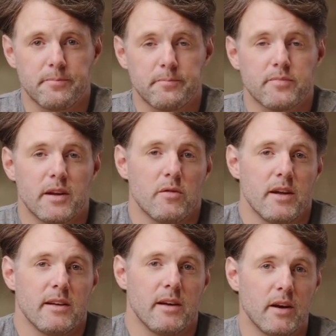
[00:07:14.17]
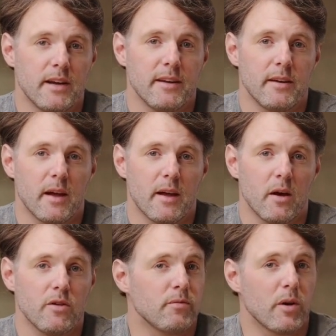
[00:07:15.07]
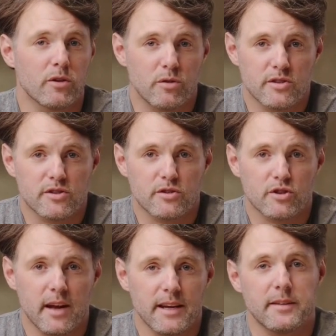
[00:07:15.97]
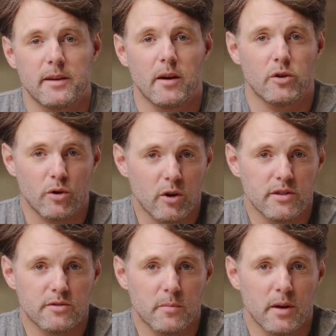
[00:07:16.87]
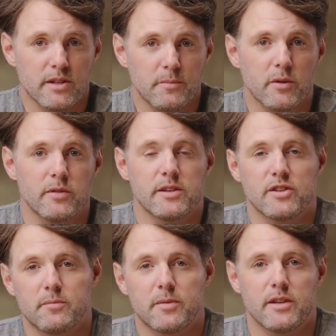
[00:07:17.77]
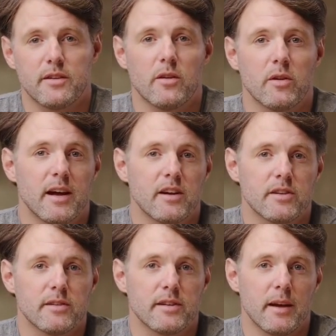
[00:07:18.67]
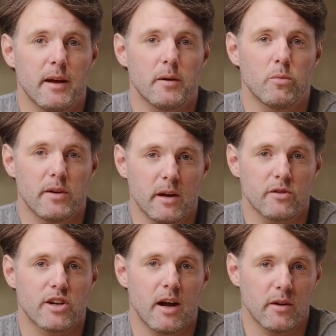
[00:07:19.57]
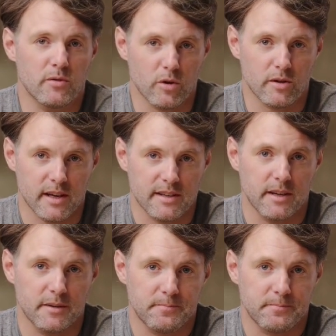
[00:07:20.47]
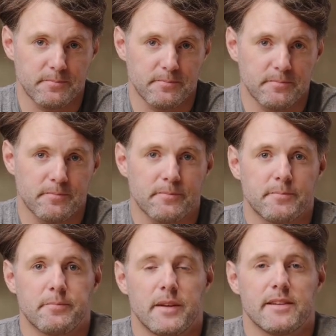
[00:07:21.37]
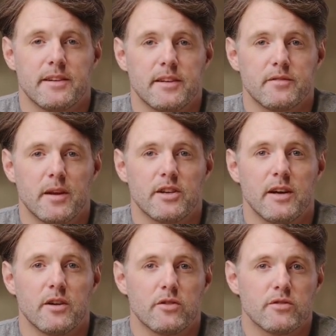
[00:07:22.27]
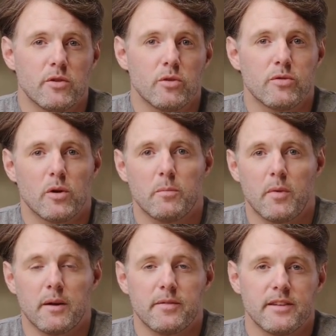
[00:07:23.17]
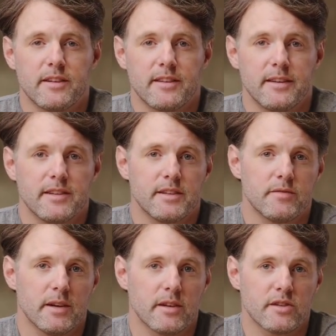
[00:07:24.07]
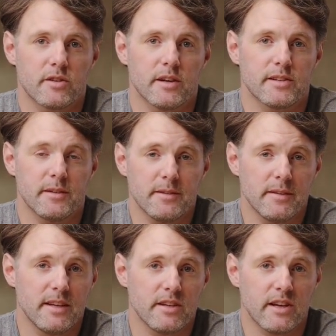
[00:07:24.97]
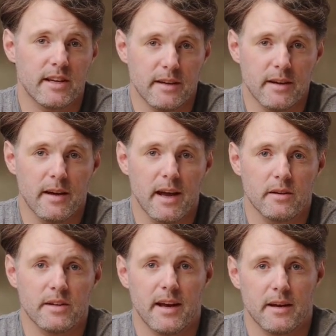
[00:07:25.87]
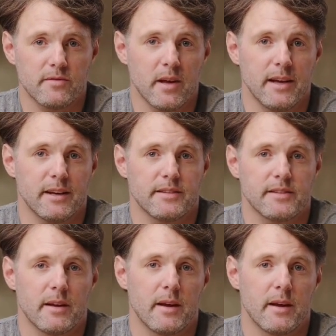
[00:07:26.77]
Federated learning allows models to train across multiple distributed locations without sharing raw data. This is especially useful for privacy-sensitive industries, e.g., healthcare, finance,